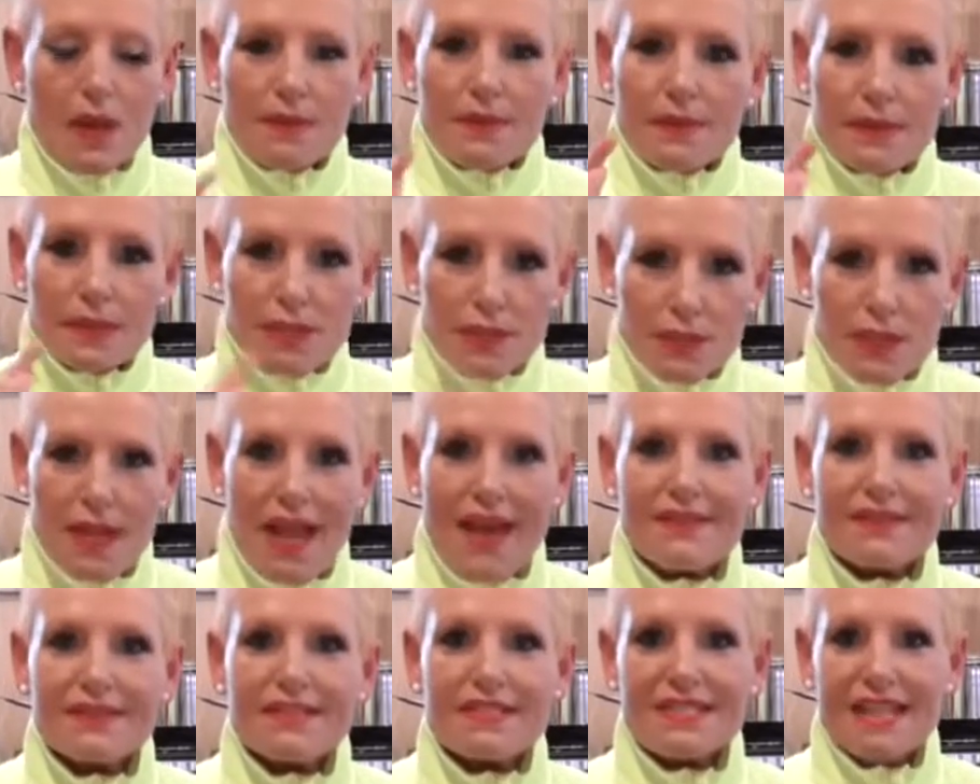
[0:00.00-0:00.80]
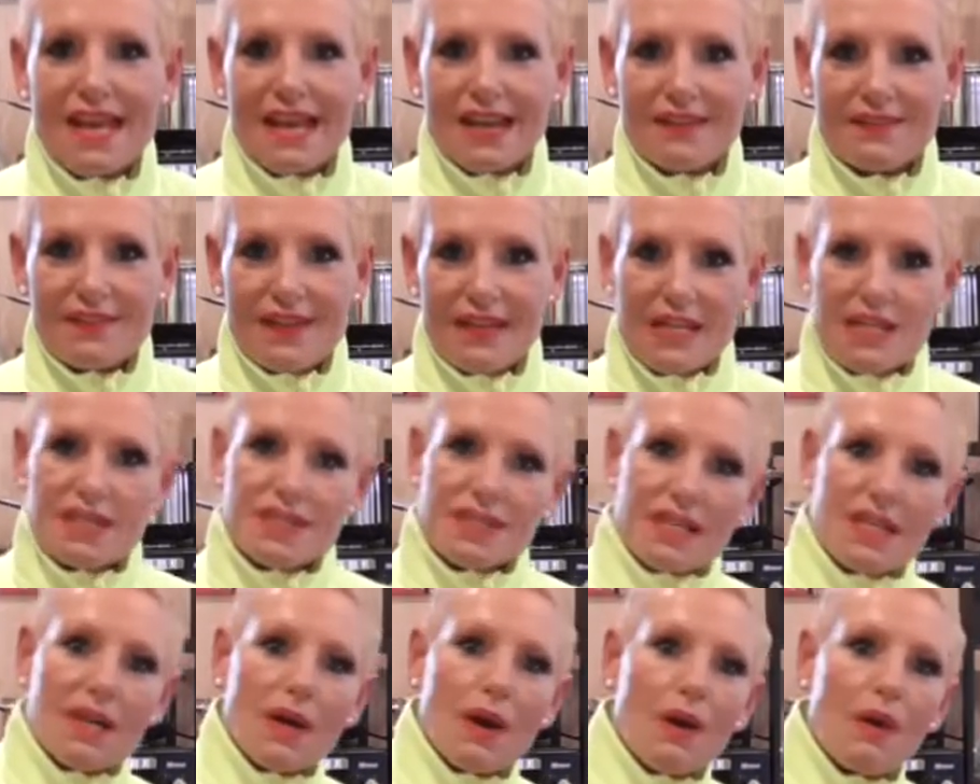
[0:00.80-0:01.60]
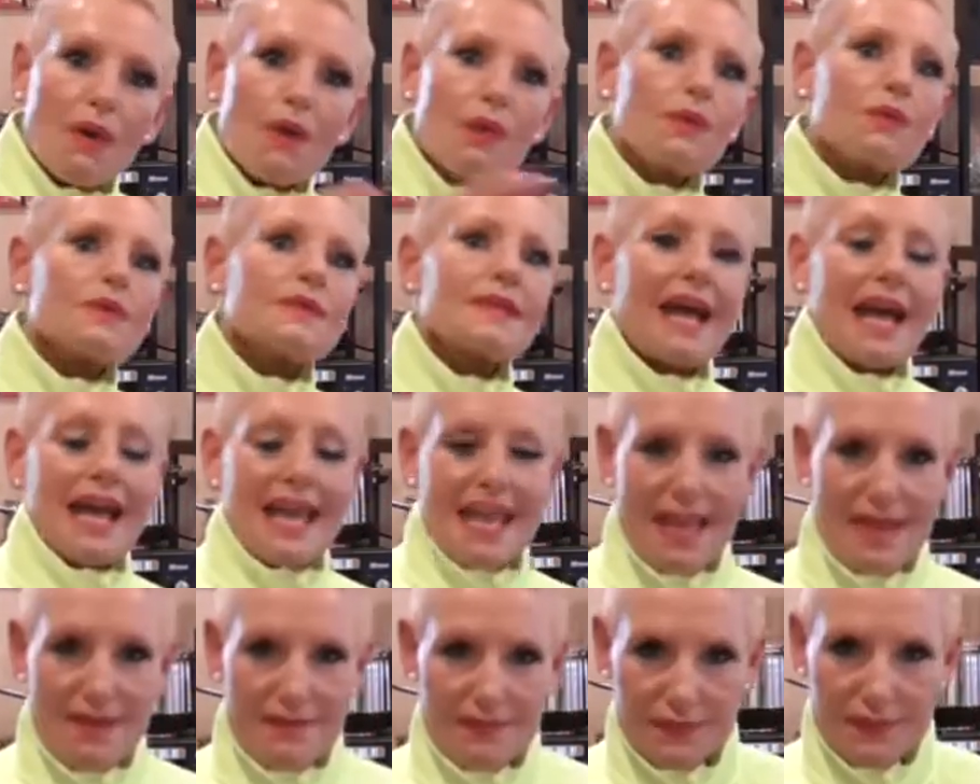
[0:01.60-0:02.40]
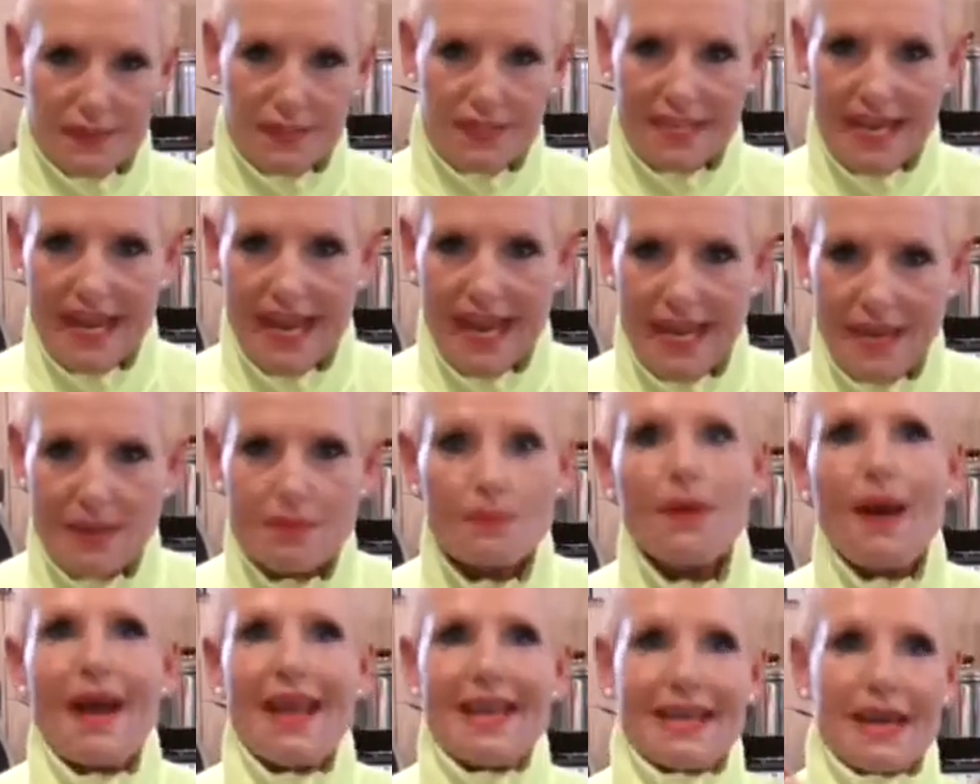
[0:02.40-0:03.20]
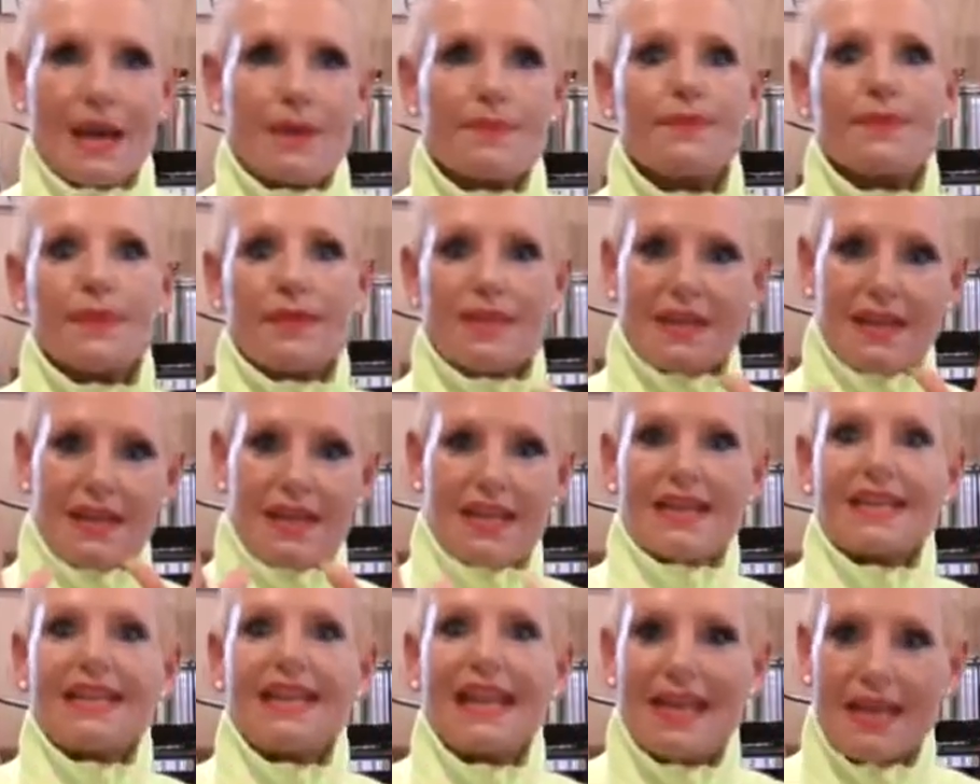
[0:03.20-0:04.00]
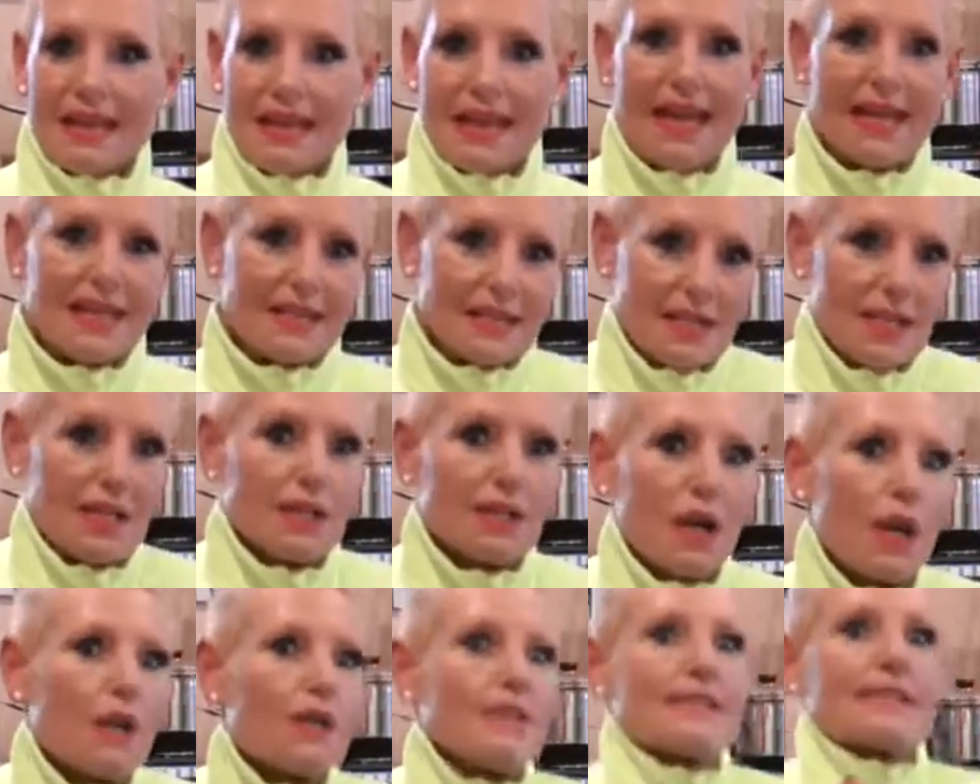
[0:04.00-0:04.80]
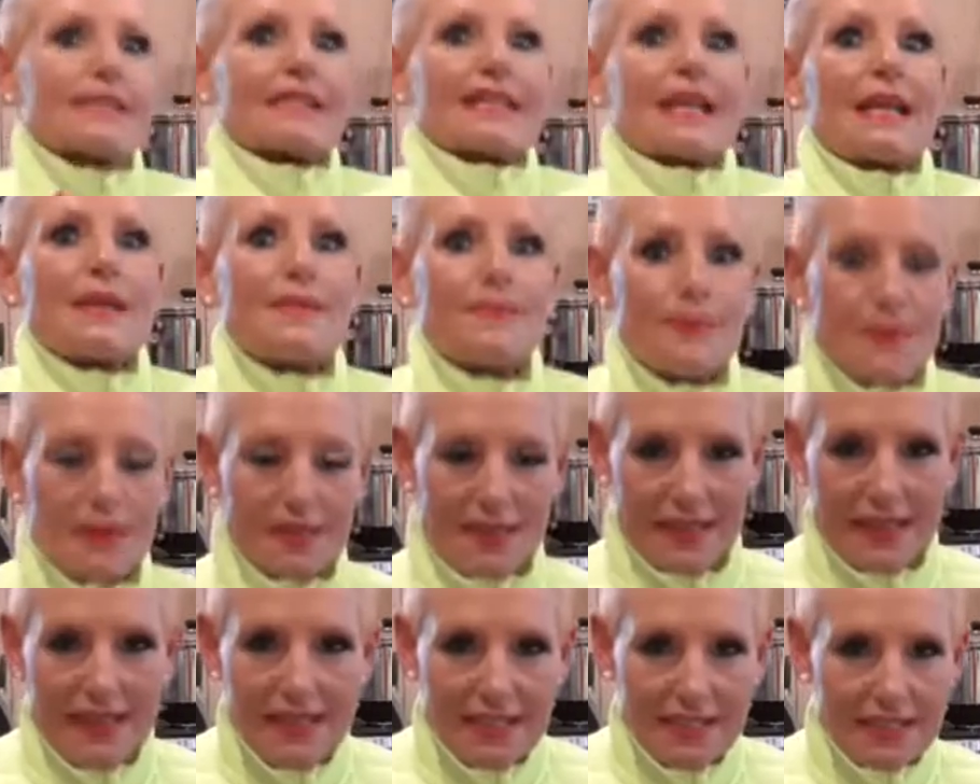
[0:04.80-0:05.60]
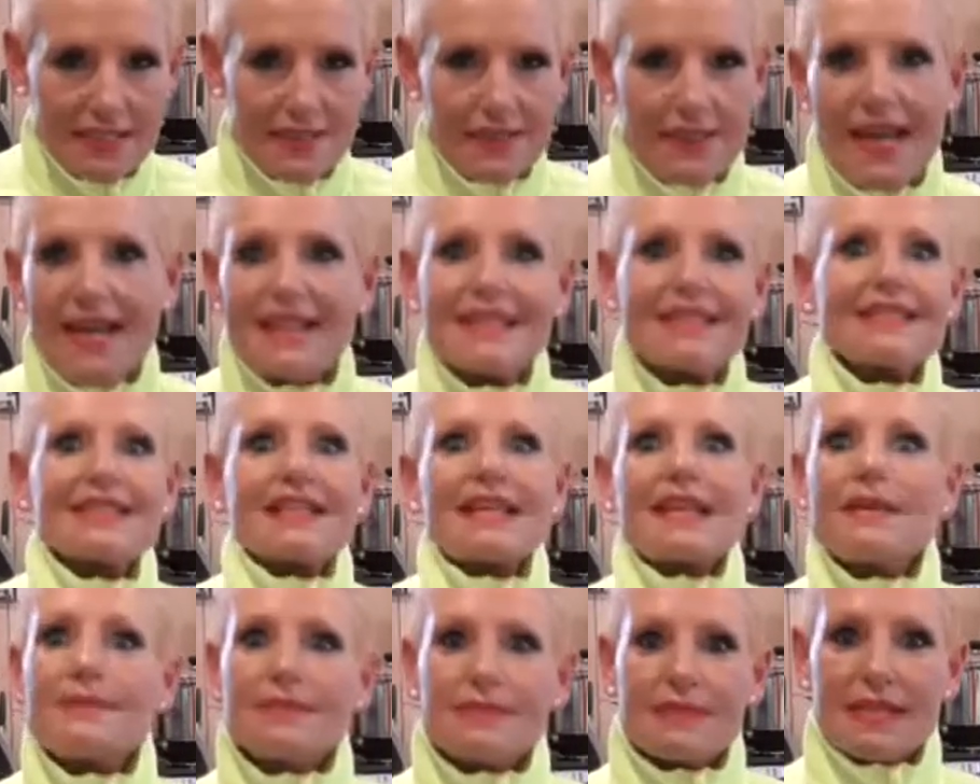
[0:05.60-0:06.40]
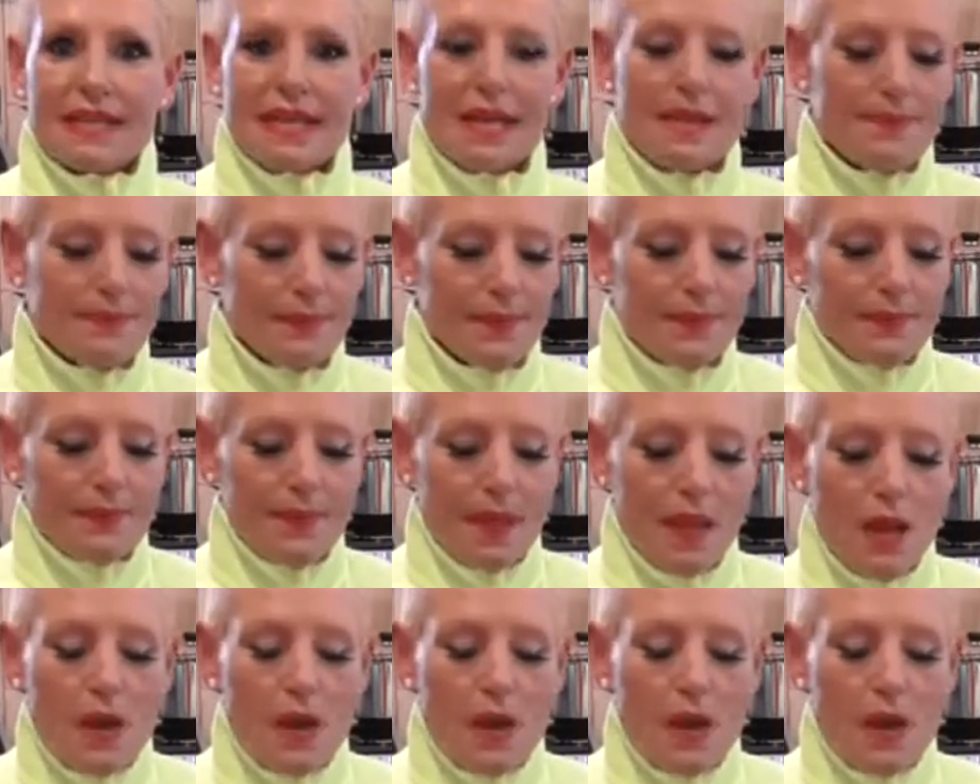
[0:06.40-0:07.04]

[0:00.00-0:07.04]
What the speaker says: We should have a stack of energy all day, every day. Wake up with it and go to sleep with it and sleep deep.